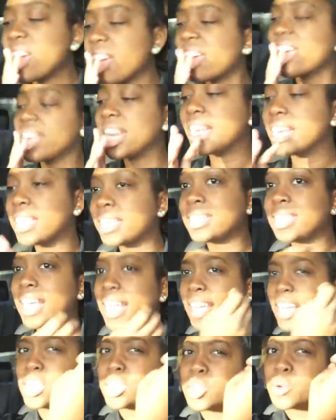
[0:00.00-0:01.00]
It is
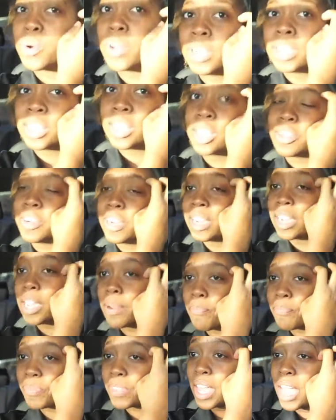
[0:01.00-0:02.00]
8:23.
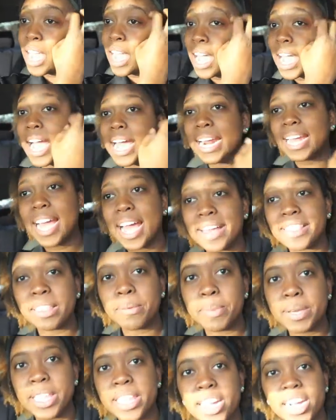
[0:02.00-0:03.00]
I didn't have to
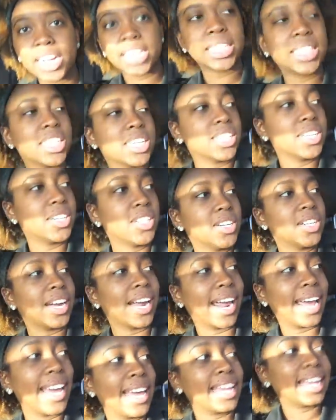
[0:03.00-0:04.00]
be there until
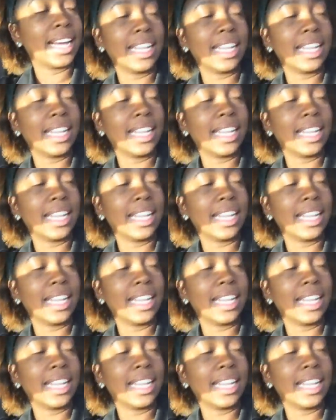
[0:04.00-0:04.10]
9